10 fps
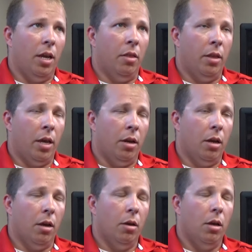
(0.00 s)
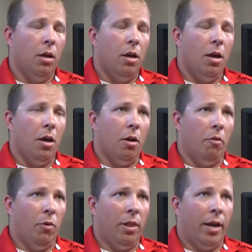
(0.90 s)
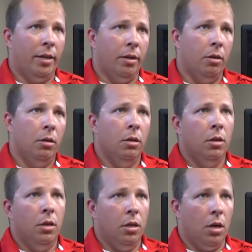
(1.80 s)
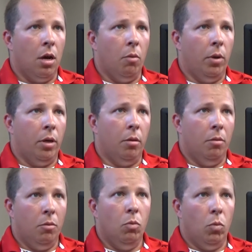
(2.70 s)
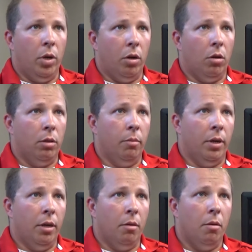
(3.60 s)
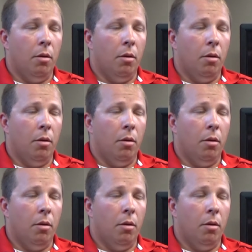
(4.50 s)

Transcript: and then if we liked it, we could ultimately